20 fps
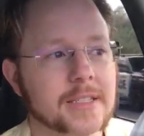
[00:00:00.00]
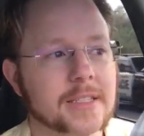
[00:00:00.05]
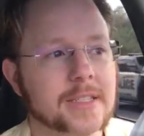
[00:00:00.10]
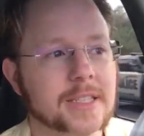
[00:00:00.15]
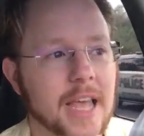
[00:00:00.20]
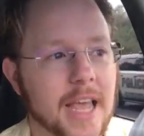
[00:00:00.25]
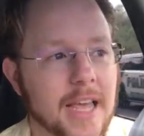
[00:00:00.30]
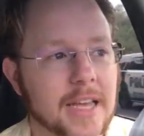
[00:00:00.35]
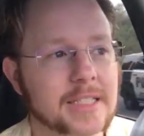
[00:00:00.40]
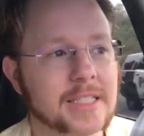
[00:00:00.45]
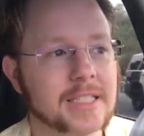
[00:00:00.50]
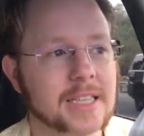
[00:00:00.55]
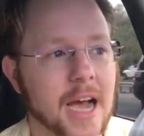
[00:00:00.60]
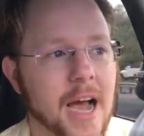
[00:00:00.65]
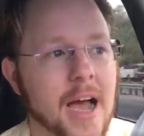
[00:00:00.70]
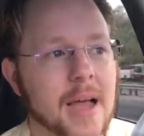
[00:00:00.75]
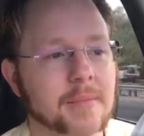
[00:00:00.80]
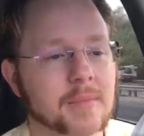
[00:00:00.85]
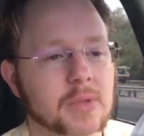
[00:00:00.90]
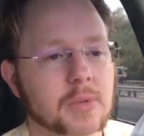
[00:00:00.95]
10
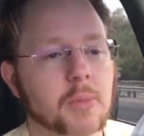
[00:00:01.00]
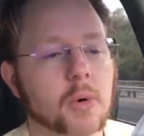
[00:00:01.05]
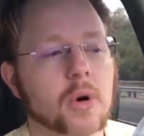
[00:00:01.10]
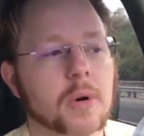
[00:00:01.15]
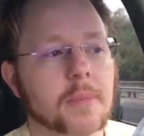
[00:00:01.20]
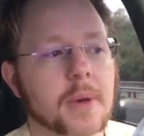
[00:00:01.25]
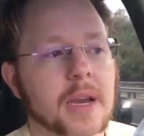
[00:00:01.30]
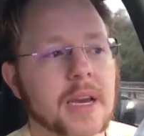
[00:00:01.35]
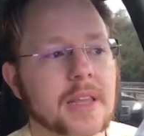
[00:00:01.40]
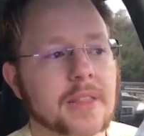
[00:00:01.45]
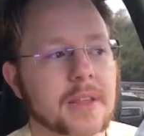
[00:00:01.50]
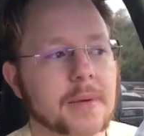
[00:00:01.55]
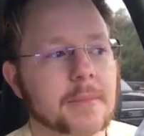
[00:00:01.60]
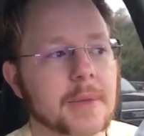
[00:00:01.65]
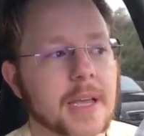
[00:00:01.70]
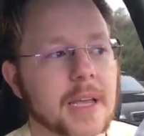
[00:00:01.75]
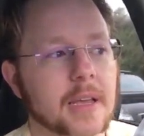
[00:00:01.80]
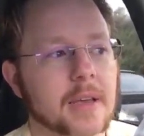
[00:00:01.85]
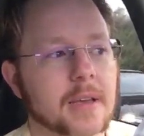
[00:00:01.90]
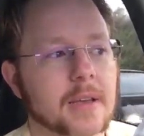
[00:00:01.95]
times more money than
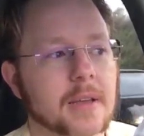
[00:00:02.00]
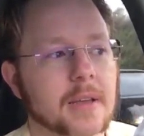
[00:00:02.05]
me,